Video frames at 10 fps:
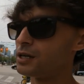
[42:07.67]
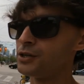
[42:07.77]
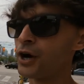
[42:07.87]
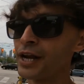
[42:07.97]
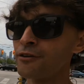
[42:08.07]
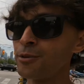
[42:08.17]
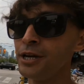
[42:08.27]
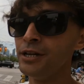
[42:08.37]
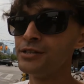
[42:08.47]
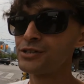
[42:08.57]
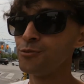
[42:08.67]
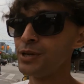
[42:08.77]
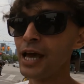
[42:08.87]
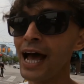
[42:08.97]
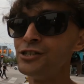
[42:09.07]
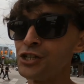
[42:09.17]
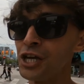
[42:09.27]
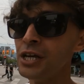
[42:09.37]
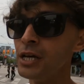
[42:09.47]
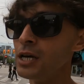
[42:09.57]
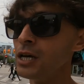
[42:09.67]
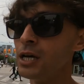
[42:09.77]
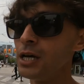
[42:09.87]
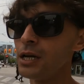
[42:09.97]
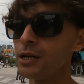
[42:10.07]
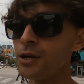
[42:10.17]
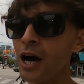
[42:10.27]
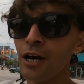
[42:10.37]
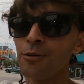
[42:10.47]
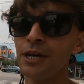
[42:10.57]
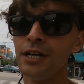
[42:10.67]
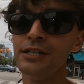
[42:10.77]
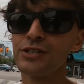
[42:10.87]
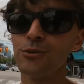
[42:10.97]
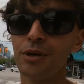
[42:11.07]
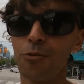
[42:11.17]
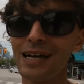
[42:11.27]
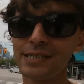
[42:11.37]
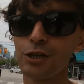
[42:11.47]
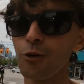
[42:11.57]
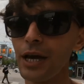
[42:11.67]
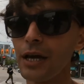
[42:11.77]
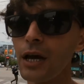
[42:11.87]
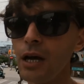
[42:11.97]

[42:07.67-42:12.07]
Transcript: Not everybody needs to be edgy. Not everybody needs to be rescuing